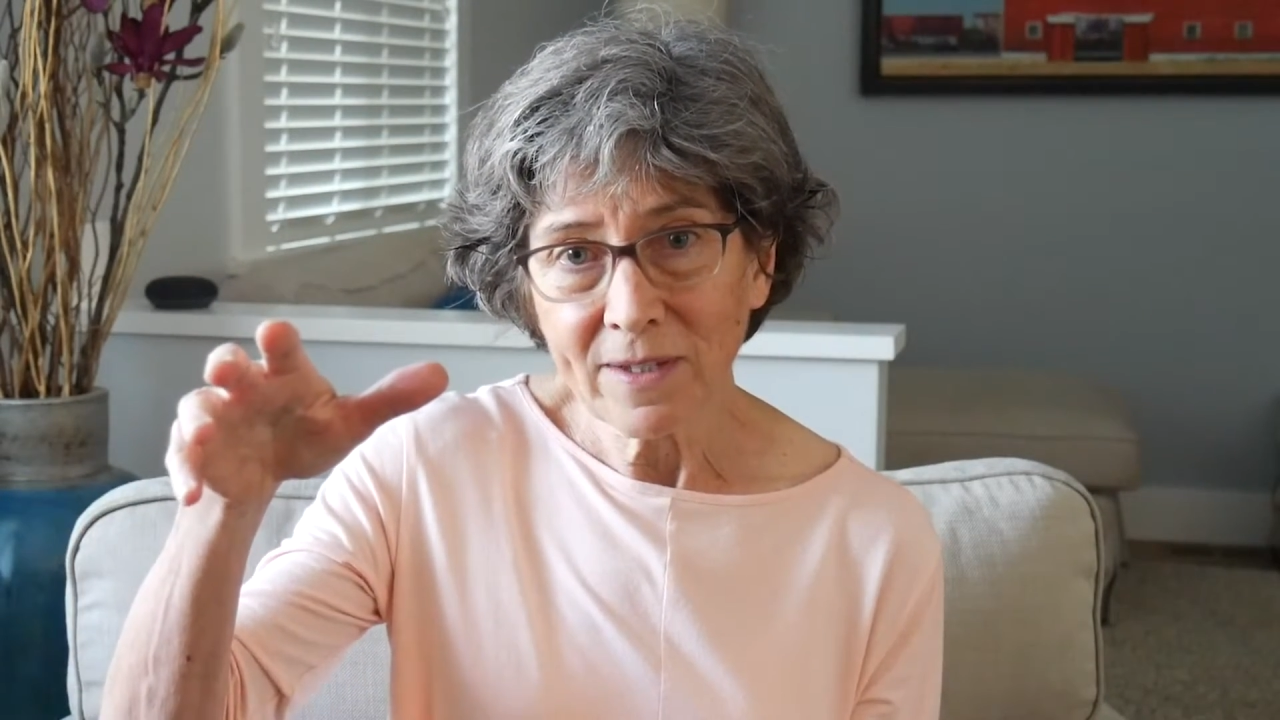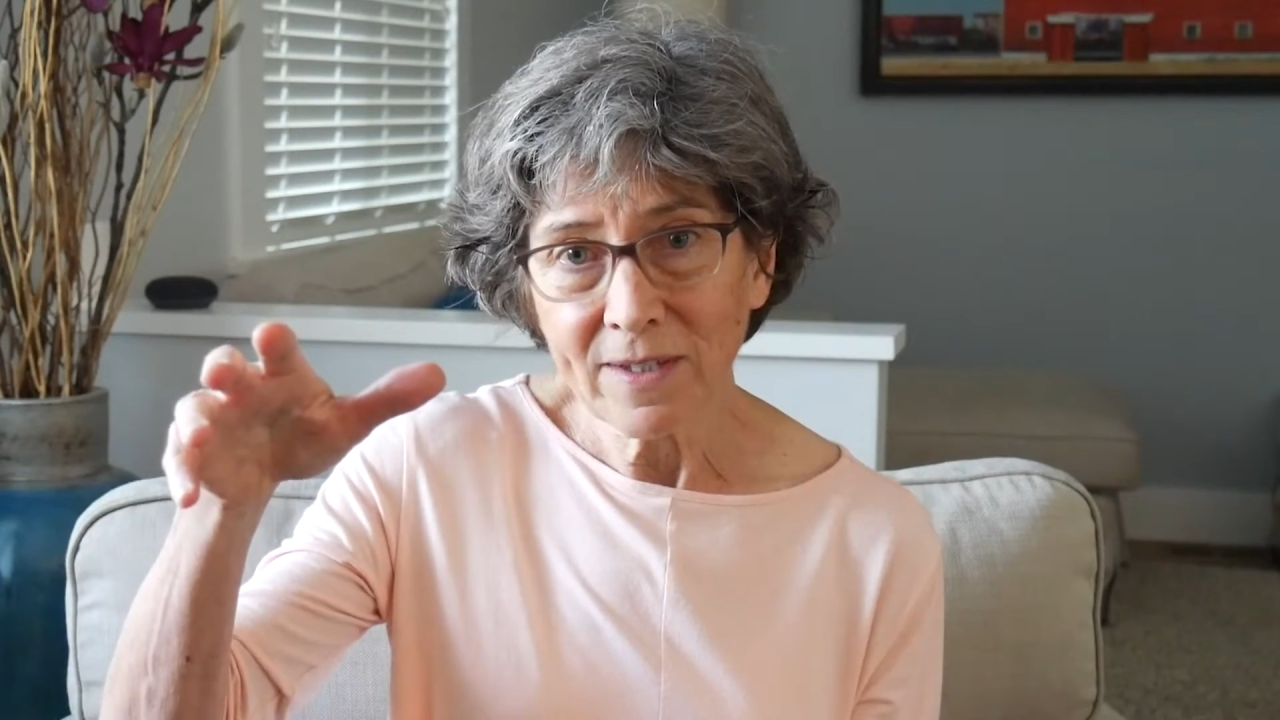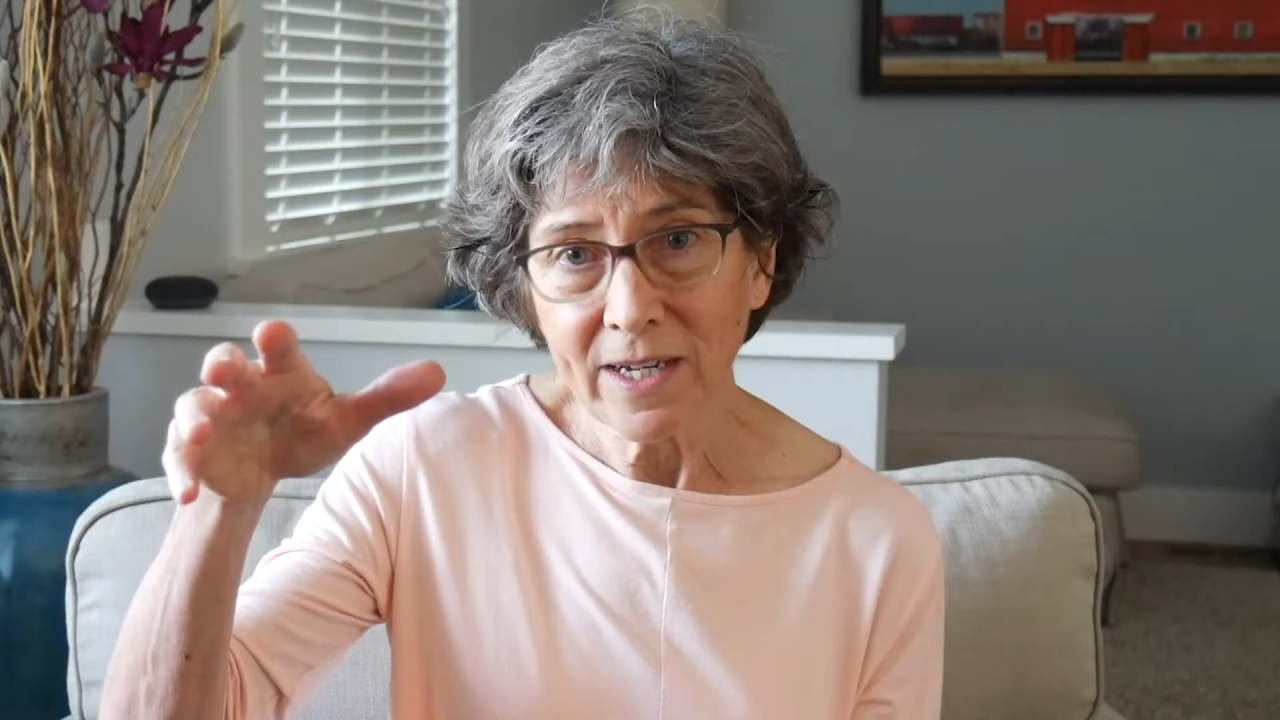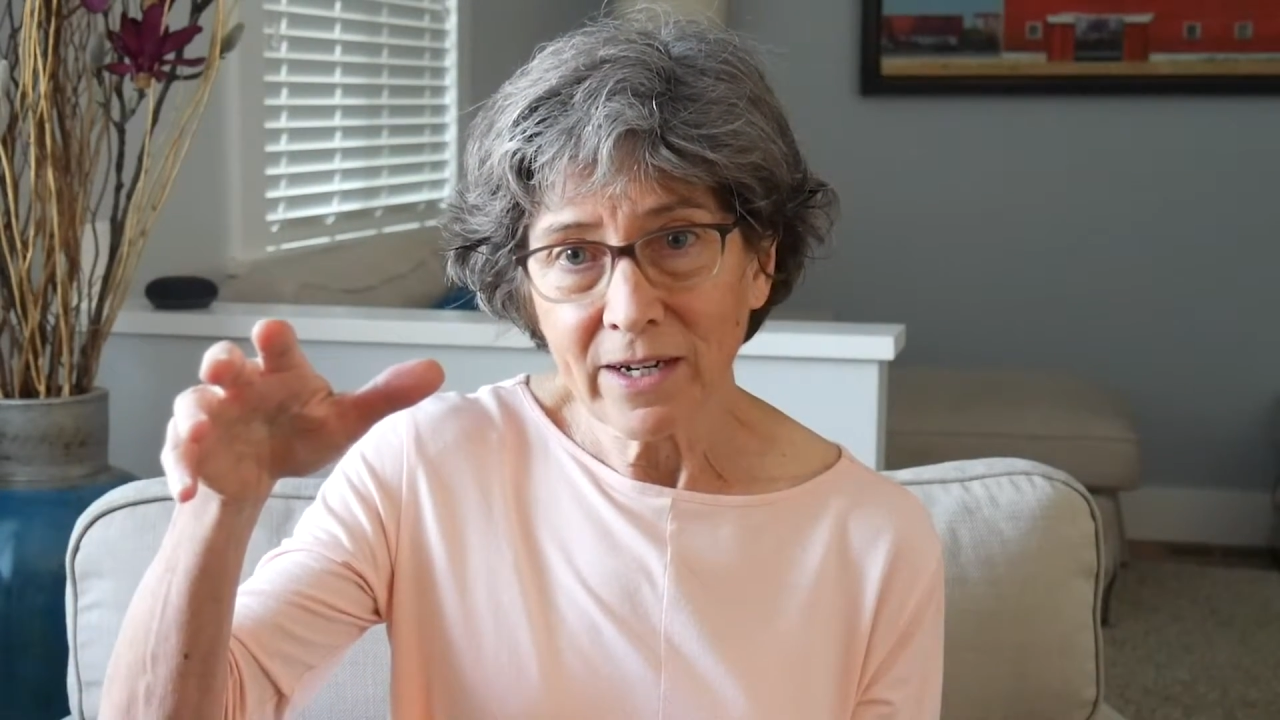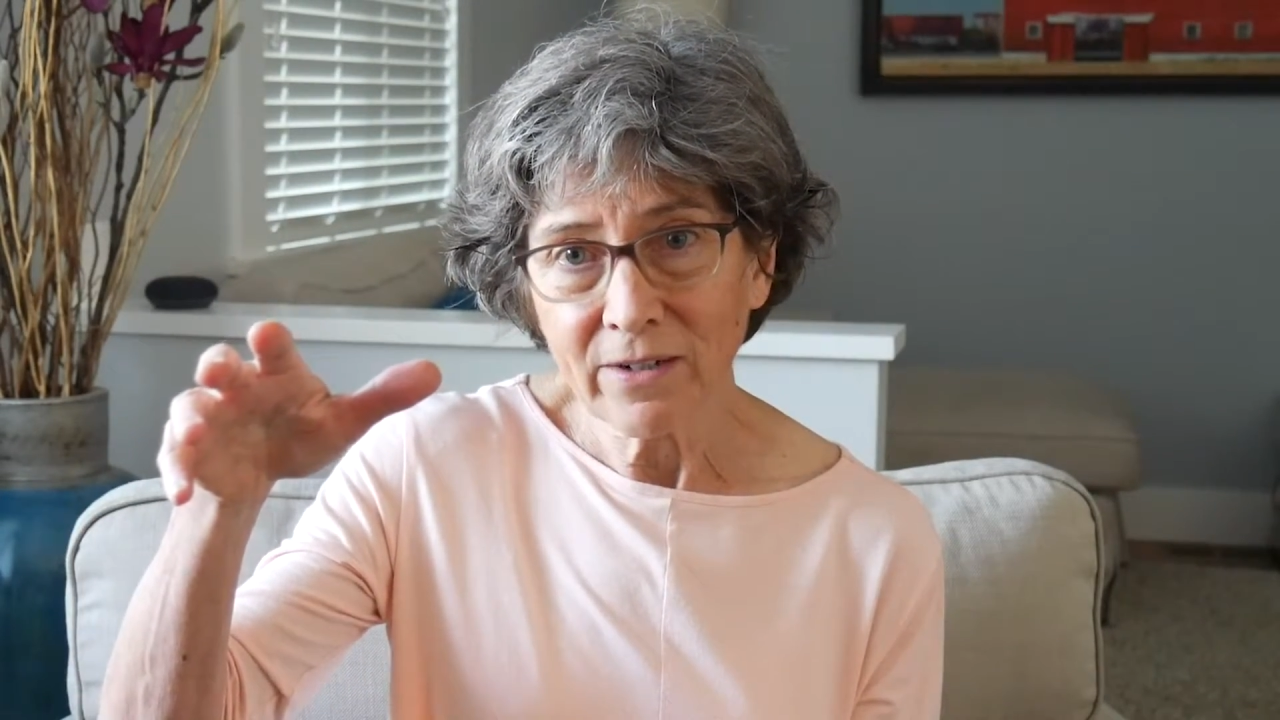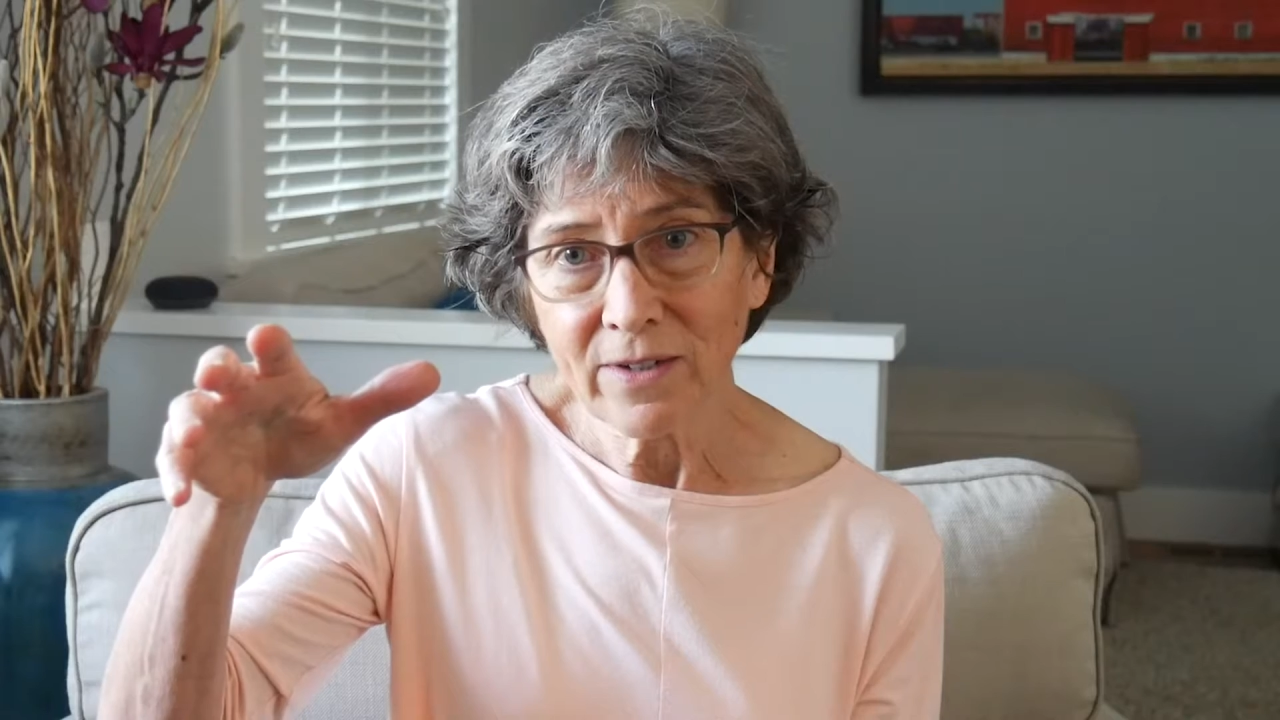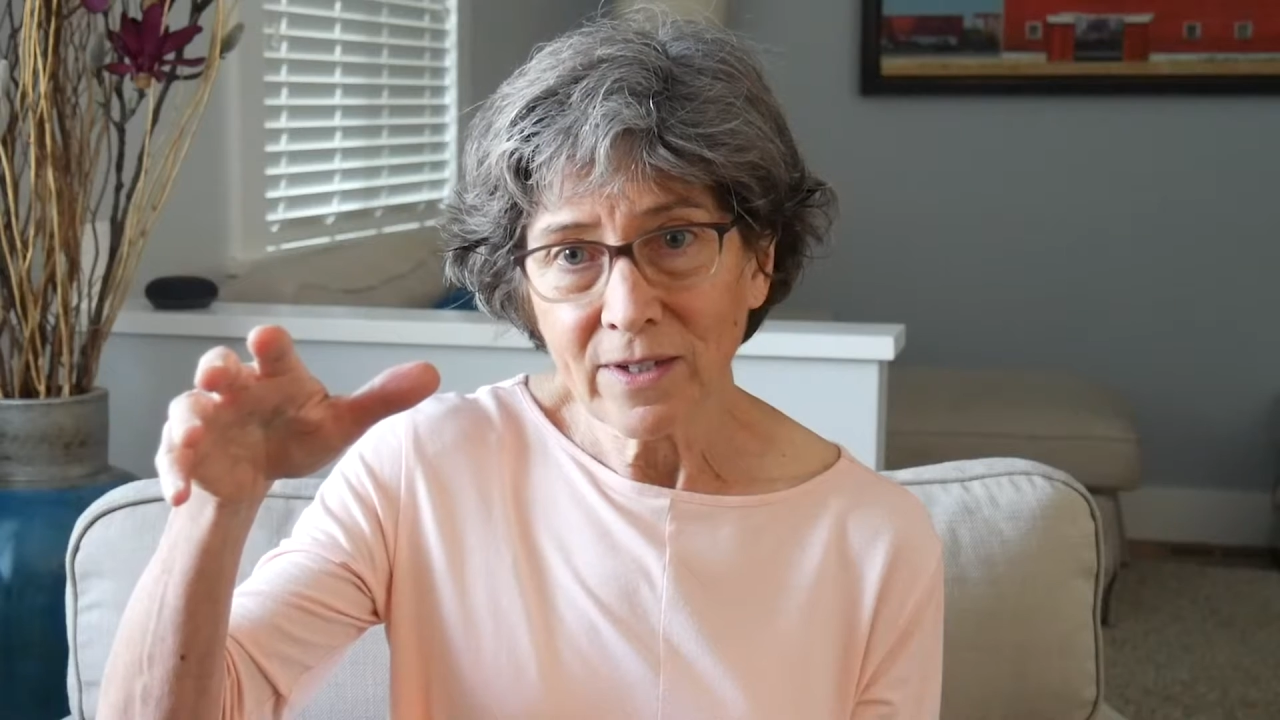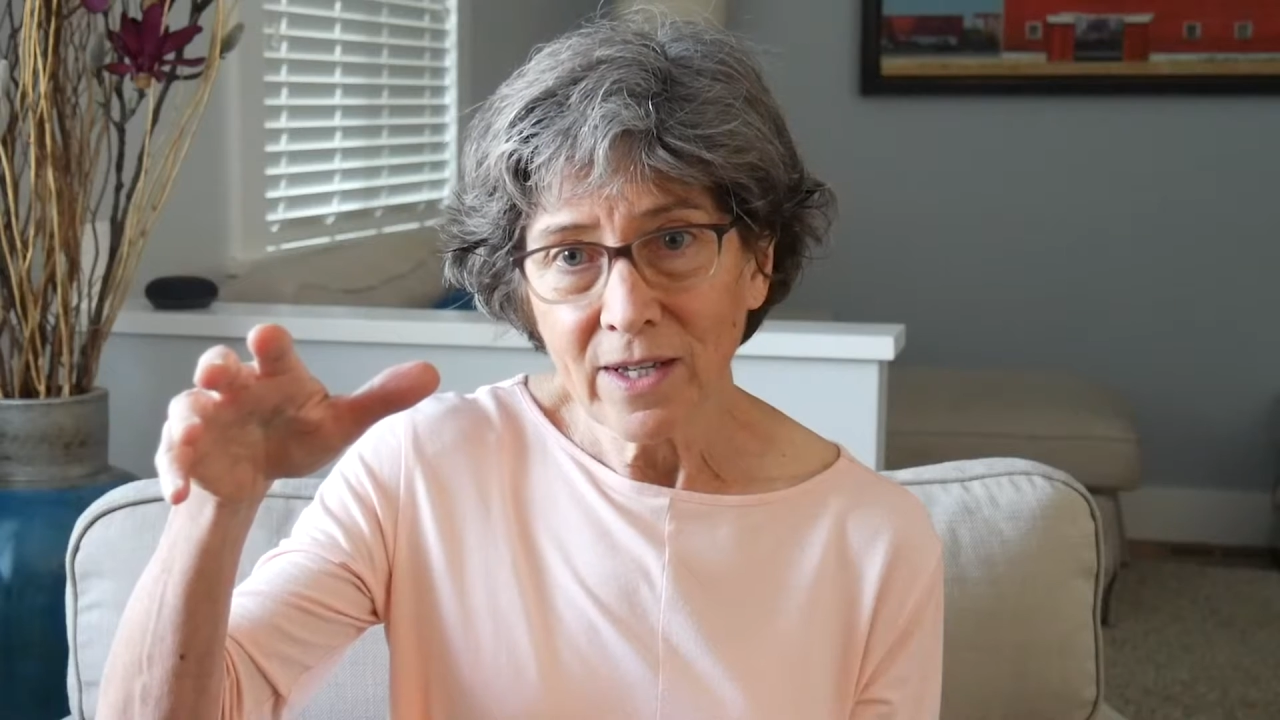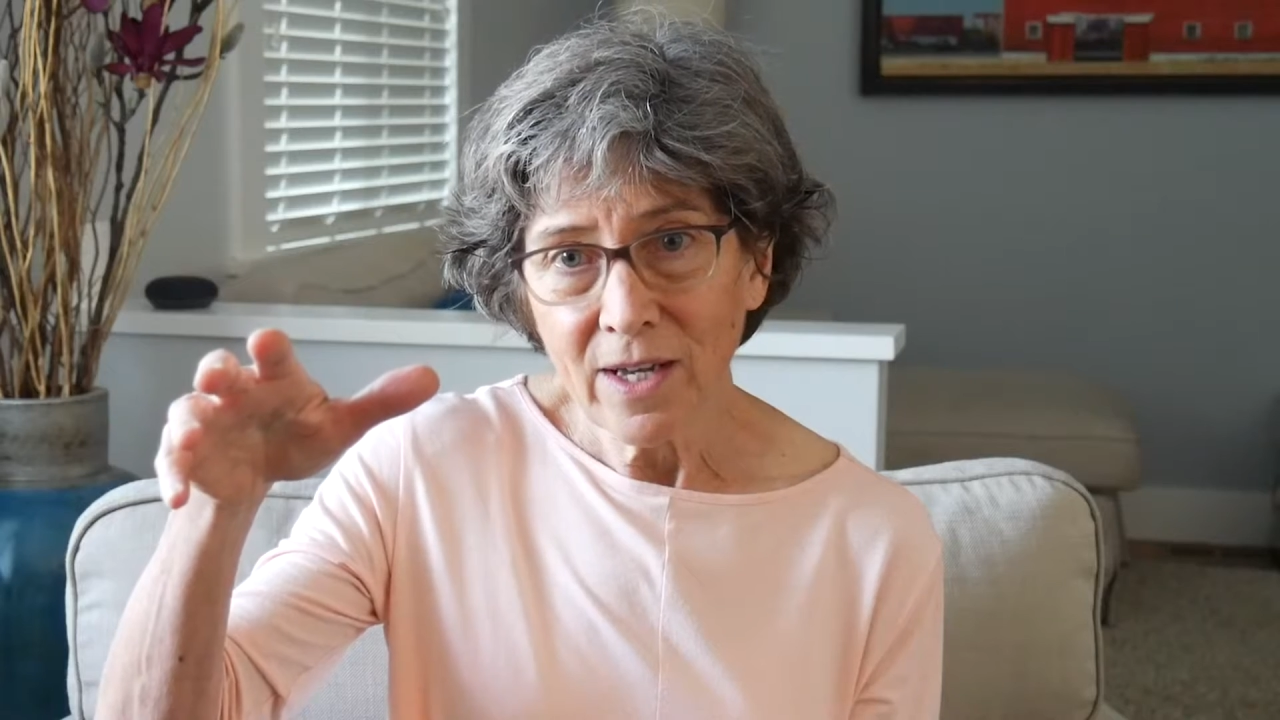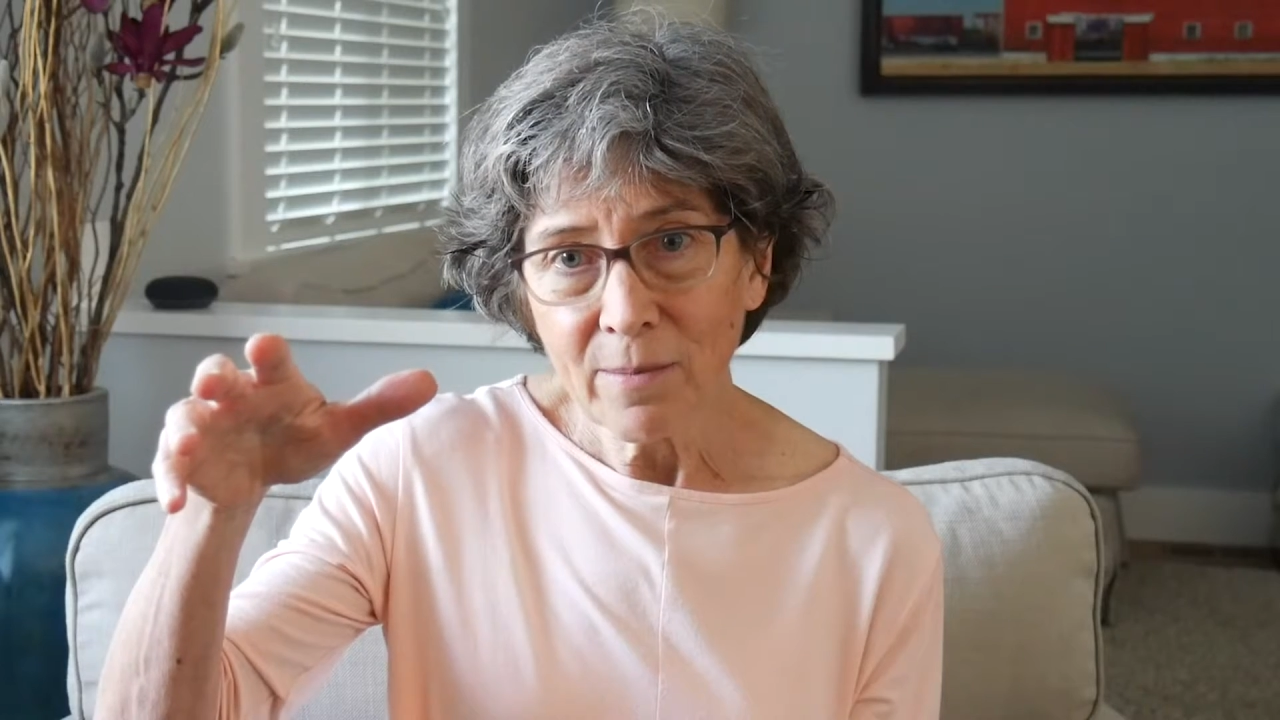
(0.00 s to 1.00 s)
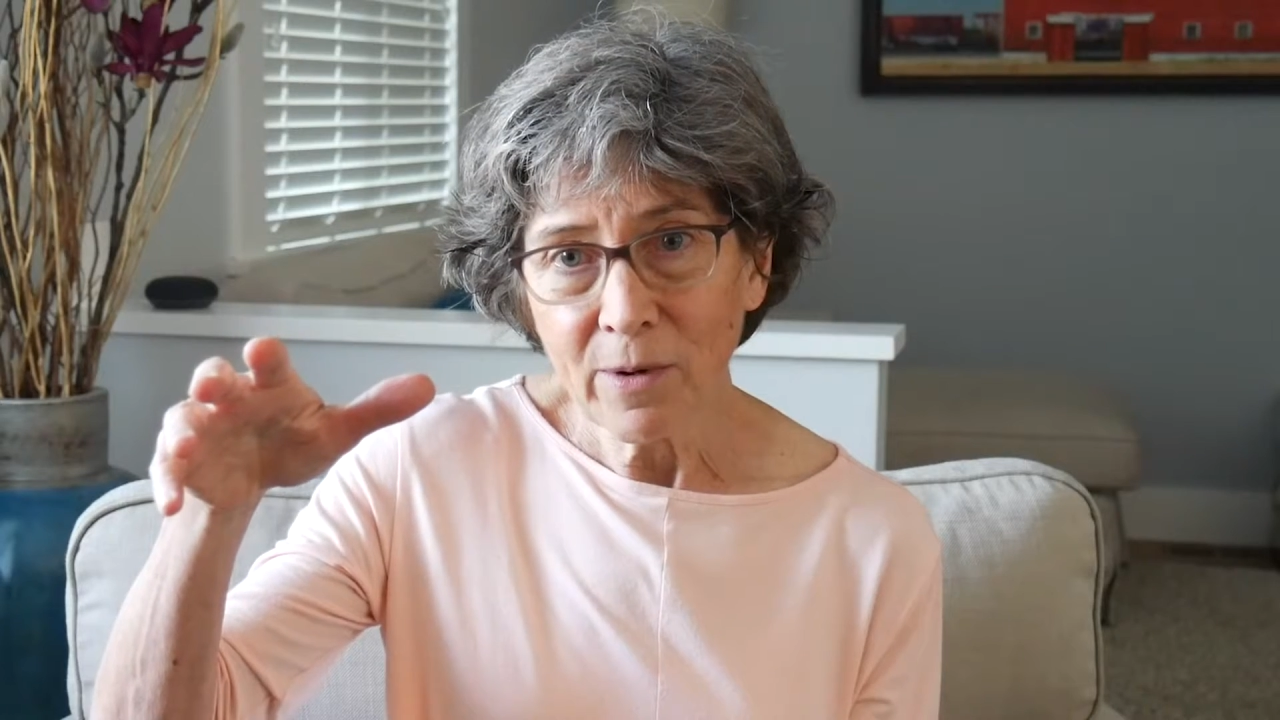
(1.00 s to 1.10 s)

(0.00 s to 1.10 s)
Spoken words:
stairs,